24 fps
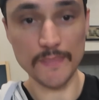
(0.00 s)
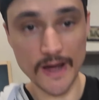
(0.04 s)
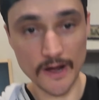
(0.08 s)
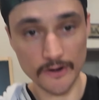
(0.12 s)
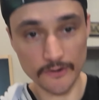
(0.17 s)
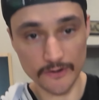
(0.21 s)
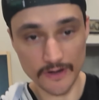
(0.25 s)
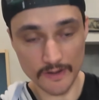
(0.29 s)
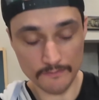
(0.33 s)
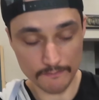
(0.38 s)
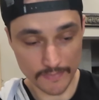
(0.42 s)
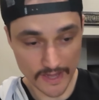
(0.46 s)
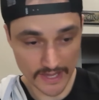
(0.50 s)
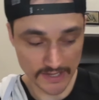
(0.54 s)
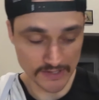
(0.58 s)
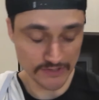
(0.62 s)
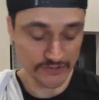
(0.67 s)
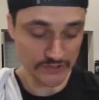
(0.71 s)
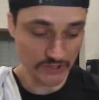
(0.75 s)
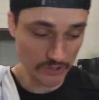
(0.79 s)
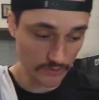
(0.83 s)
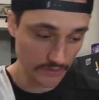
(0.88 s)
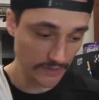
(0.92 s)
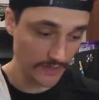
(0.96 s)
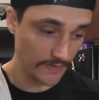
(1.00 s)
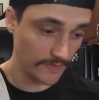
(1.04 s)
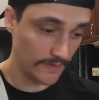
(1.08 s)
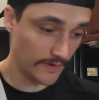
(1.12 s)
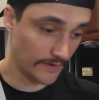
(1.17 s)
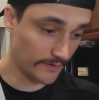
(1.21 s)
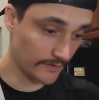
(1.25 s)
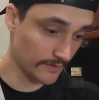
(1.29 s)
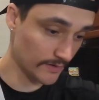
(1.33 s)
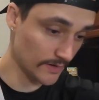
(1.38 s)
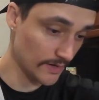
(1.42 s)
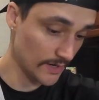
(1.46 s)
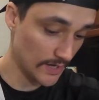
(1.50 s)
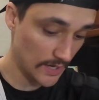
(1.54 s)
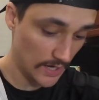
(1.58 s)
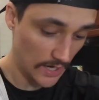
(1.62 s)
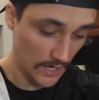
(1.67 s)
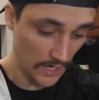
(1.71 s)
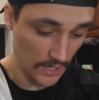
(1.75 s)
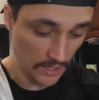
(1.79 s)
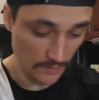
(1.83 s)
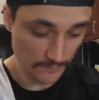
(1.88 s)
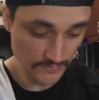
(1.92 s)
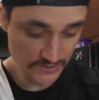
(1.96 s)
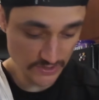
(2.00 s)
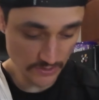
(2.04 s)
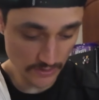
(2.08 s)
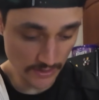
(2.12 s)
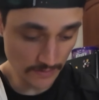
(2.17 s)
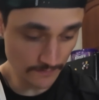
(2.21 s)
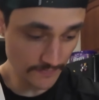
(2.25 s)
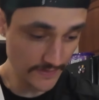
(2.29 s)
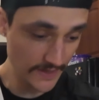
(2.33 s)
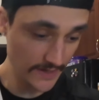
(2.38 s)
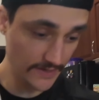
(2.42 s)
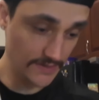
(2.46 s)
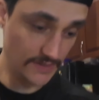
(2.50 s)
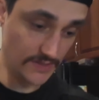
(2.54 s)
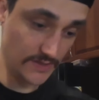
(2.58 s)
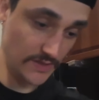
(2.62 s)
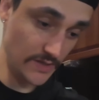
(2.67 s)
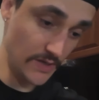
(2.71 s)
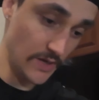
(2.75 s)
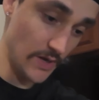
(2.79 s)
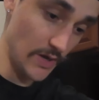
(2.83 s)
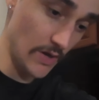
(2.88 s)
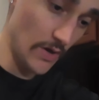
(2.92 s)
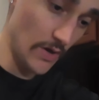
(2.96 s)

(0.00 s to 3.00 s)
powder and baking soda in there. So up next,